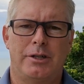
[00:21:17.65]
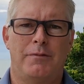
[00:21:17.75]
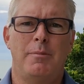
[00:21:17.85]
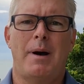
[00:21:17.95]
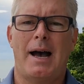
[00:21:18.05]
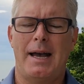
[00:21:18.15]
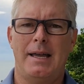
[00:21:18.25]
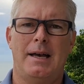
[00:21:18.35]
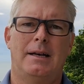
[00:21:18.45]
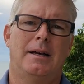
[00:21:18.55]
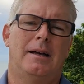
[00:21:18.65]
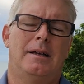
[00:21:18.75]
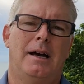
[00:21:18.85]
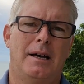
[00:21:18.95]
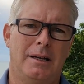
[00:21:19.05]
So if you buy
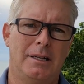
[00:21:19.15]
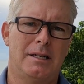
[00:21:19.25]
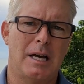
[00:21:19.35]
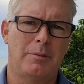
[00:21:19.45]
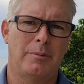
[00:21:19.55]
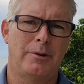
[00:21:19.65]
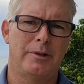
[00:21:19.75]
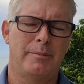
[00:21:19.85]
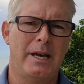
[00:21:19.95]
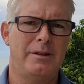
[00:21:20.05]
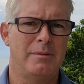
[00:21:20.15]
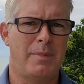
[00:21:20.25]
Unstoppable Domain,